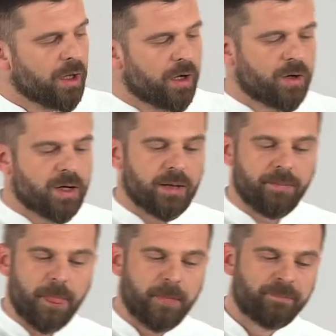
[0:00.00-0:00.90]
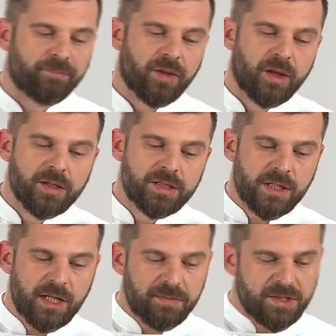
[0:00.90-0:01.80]
All right,
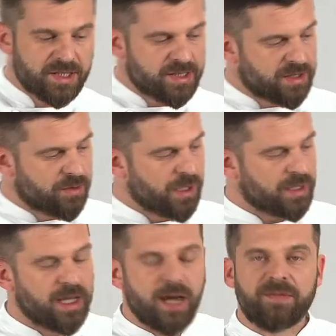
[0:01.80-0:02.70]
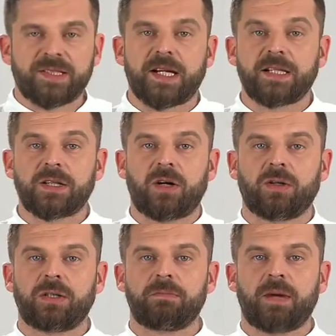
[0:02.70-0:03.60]
so let me just quickly emphasize
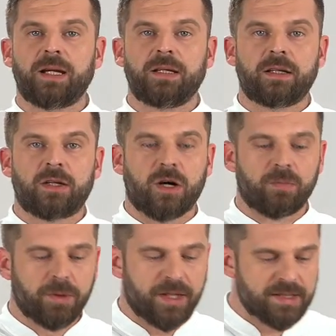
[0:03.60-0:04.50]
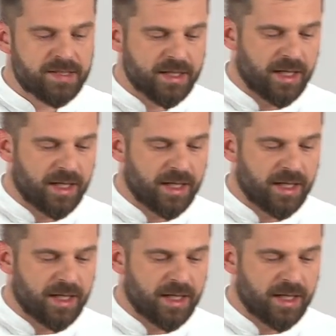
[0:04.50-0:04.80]
all the main components